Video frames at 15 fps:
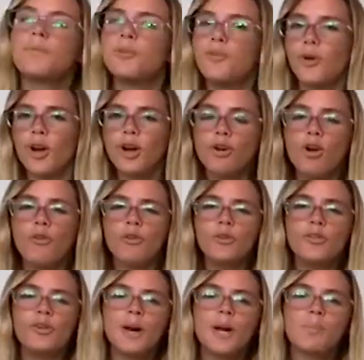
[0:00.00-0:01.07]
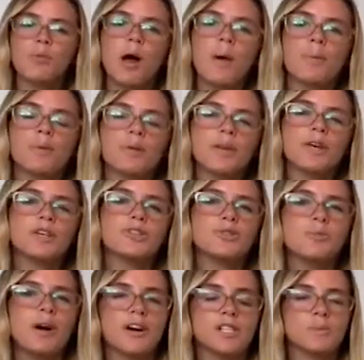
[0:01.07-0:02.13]
Before I go over with you how to properly
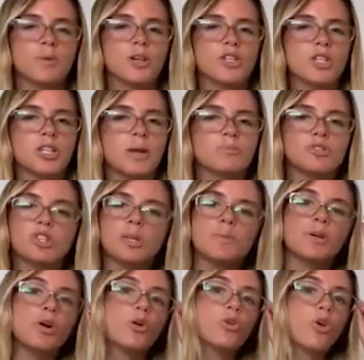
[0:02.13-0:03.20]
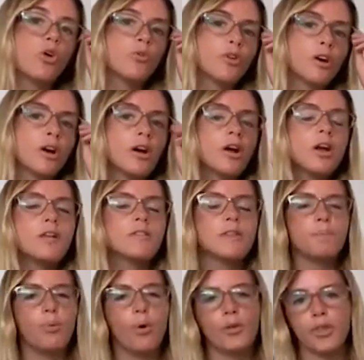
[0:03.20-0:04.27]
do moxibustion, I'm just gonna be going over
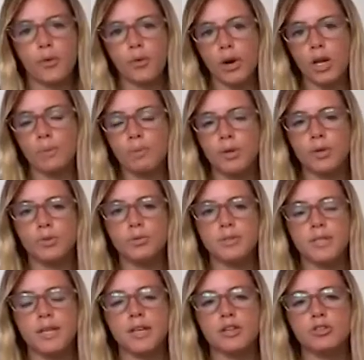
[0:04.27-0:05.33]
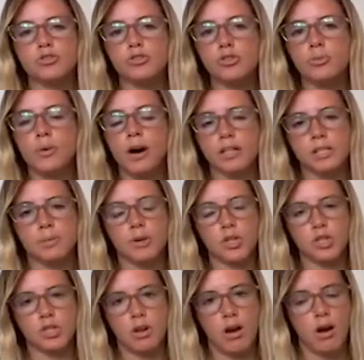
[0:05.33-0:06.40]
the point that we're gonna be using to do the
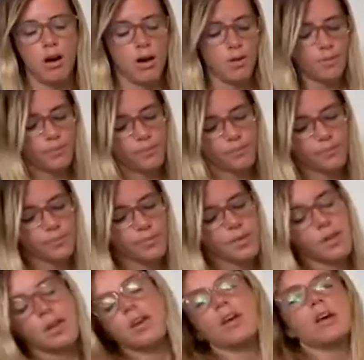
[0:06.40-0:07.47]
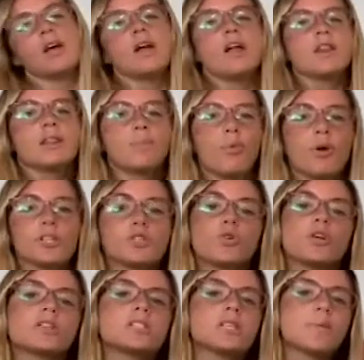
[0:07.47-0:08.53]
moxibustion on. The point's
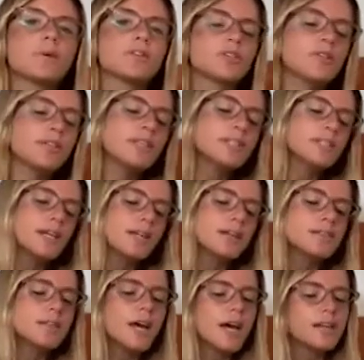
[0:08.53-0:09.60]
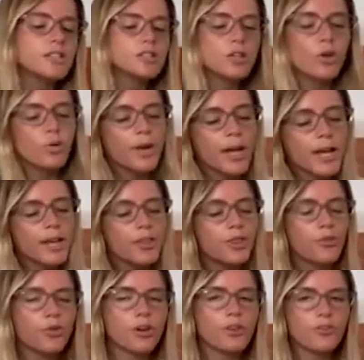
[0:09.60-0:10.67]
called stomach 36 and it's
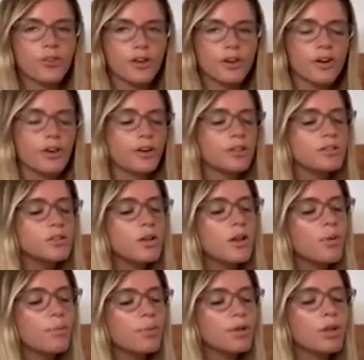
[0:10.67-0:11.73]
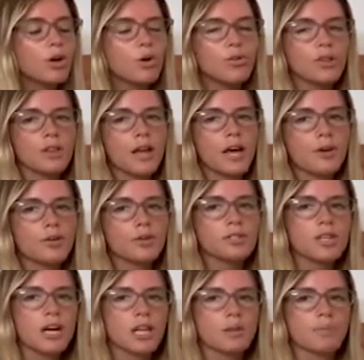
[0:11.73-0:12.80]
located three fingers below the lateral
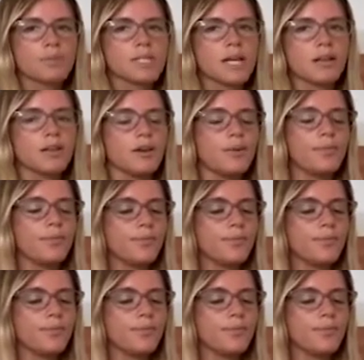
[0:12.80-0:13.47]
side of the patella.